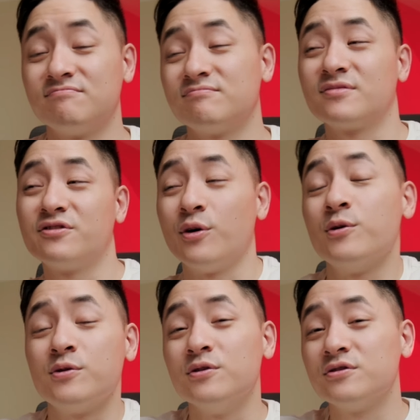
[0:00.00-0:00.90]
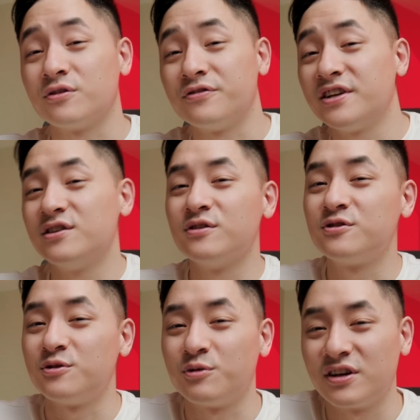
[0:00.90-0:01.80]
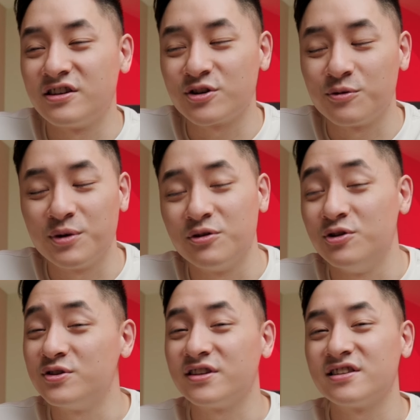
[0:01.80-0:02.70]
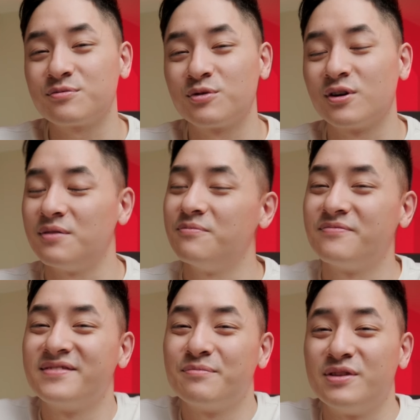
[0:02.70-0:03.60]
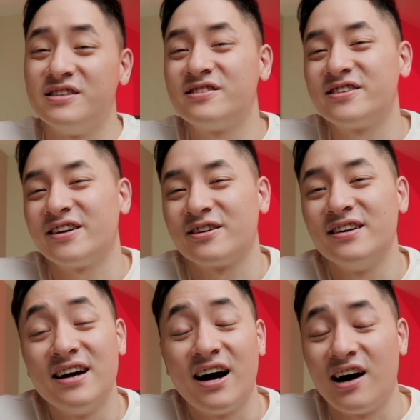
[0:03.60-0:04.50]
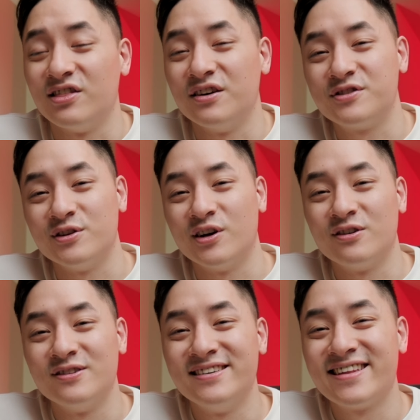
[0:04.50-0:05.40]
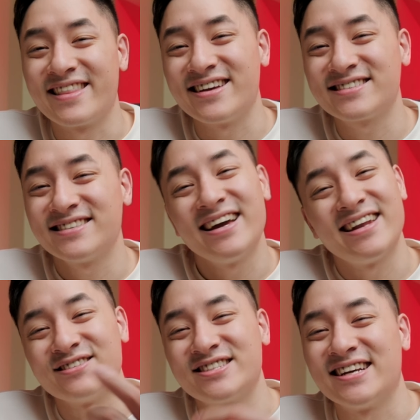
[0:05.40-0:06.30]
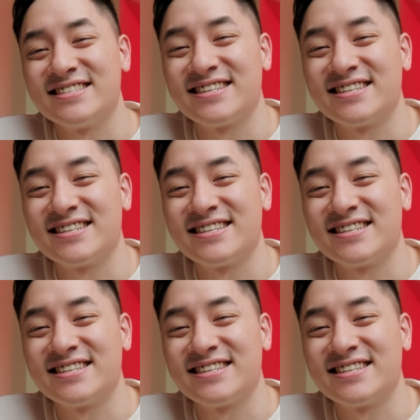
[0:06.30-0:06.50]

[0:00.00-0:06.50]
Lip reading: photos or videos you want to show me using this program, please share. I'd love to know. Thanks, and I'll see you guys